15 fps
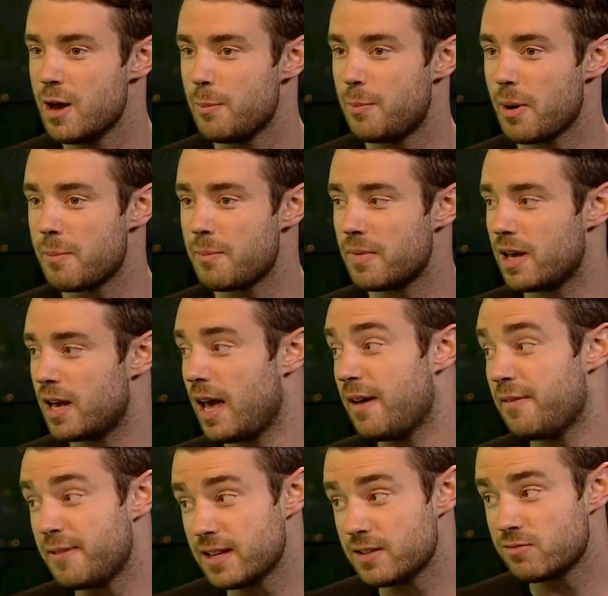but
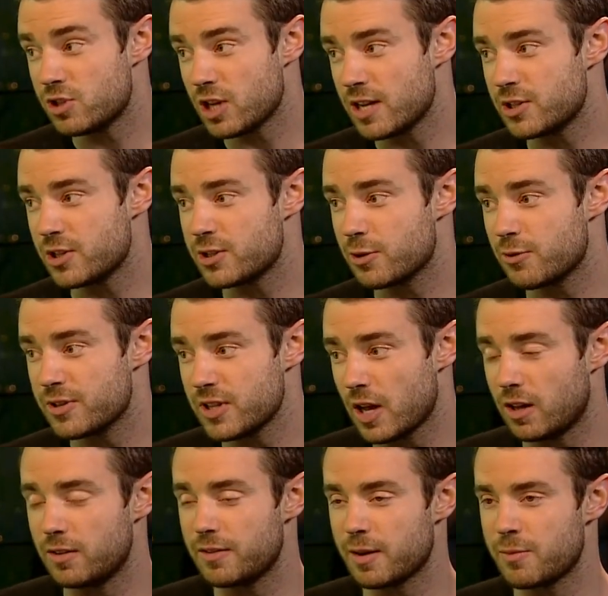if it changes the result,